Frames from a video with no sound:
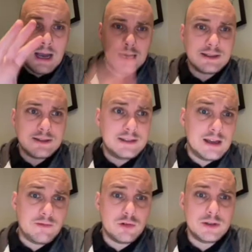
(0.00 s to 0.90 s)
As you can see,
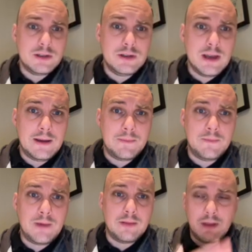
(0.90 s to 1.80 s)
I've already,
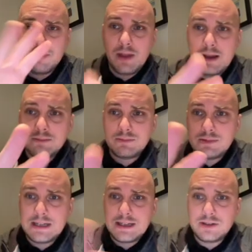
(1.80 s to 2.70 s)
and that
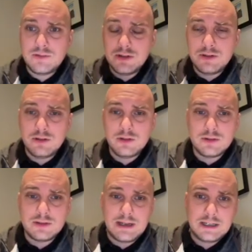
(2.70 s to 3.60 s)
takes you into your
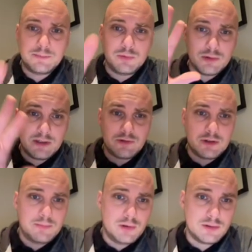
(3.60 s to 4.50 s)
dashboard. I've already
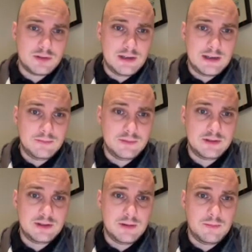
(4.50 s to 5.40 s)
bought
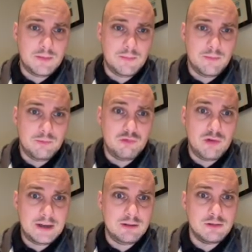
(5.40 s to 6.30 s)
some
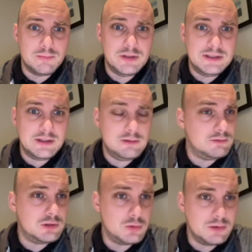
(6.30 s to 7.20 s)
regular pre-sale
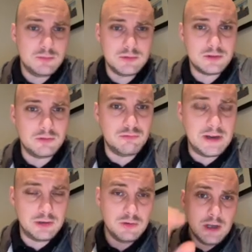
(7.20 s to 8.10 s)
tokens, which is called
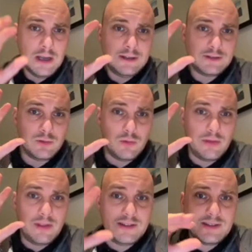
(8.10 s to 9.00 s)
REGU. So
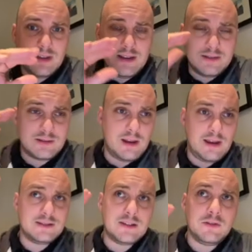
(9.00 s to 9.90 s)
this is
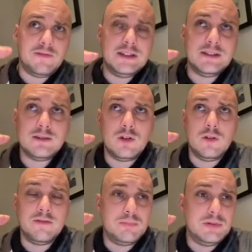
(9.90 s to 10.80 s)
several phases
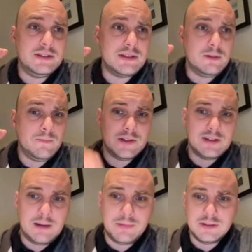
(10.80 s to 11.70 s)
of the pre-sale that's
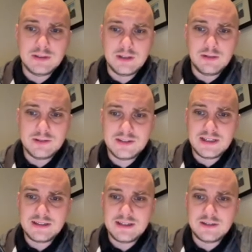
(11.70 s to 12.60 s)
happening just now. There's
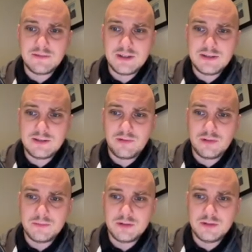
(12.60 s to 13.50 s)
6 days of this for
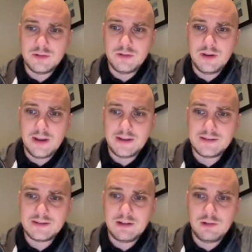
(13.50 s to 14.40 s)
them to
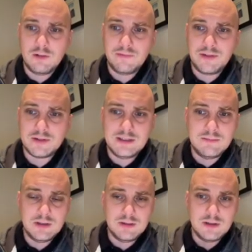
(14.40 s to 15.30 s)
sell off 13
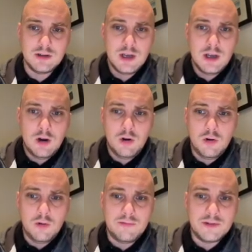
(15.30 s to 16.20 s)
million
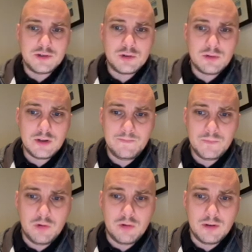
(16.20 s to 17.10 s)
of the token,
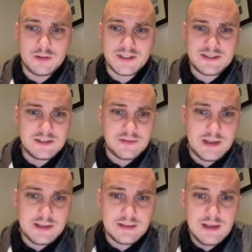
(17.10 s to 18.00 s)
or another 6 days for
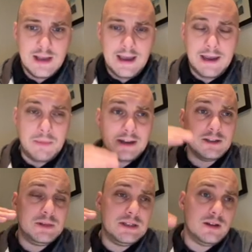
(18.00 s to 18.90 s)
that. And it's
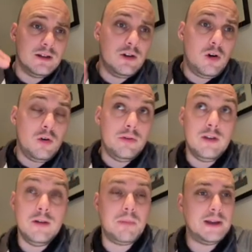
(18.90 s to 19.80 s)
been done on
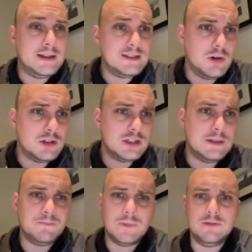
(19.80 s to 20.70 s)
the Binance Smart
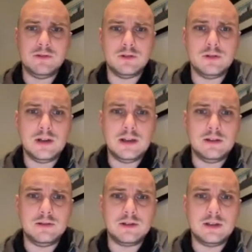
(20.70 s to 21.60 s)
Chain, if you're
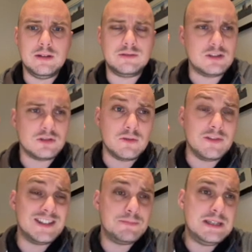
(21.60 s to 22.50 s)
looking, just because of
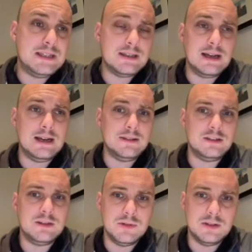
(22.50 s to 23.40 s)
the speed and the
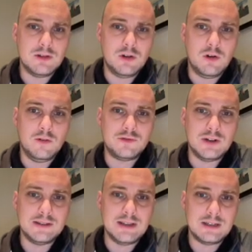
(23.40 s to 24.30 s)
cheapness of
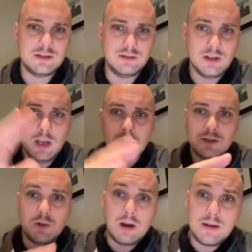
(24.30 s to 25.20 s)
transactions.
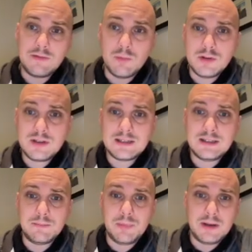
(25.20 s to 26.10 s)
So if you want to
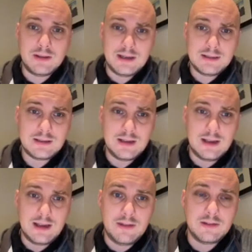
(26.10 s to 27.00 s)
actually buy that,
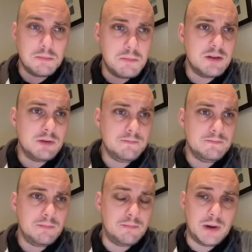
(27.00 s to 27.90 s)
there's a minimum
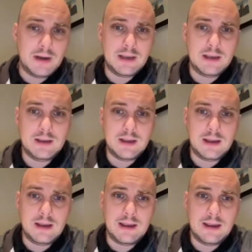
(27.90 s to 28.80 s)

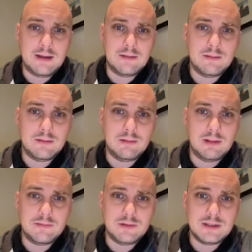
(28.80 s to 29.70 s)
buy
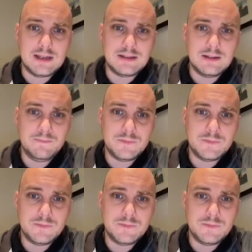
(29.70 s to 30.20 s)
level to get in.